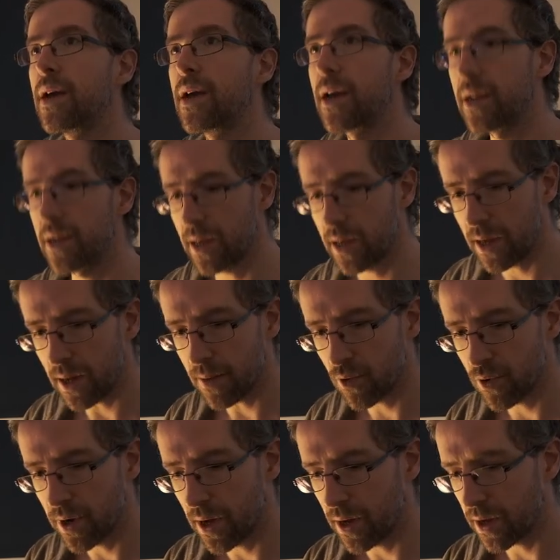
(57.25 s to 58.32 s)
And here I'm
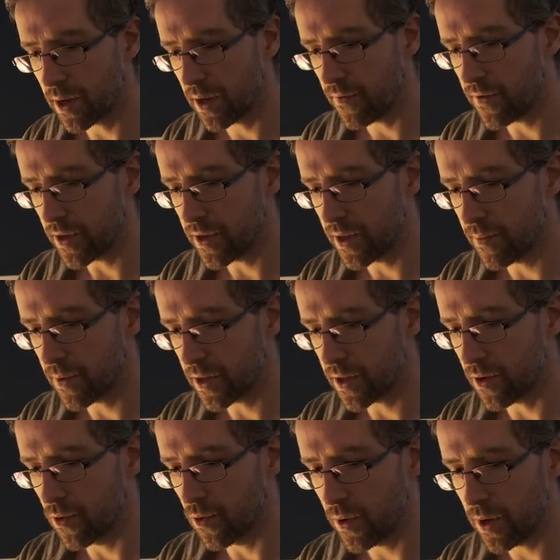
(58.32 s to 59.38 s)
gonna give that name
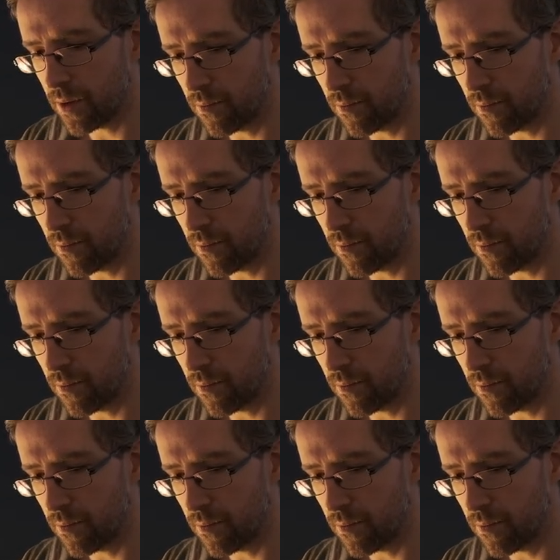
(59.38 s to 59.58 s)
category